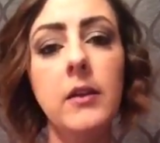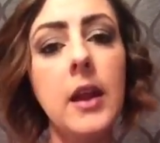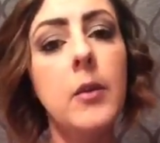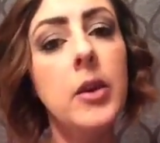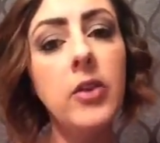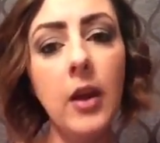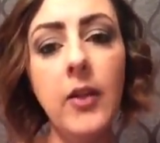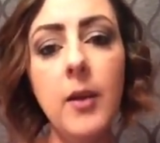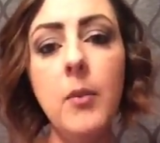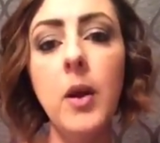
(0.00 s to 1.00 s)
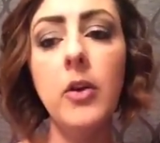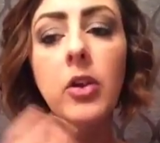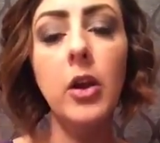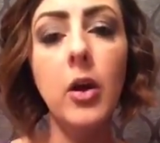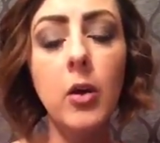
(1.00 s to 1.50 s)
Like, we tell them where to
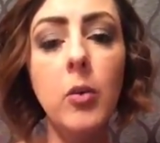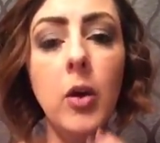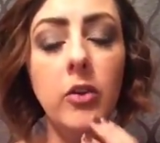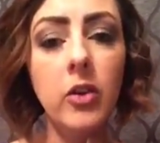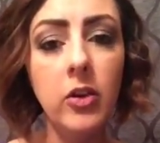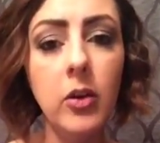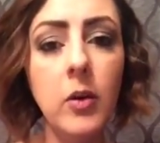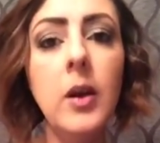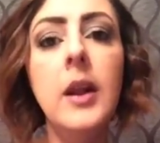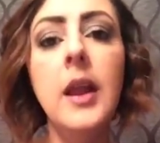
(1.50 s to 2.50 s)
go, what to do,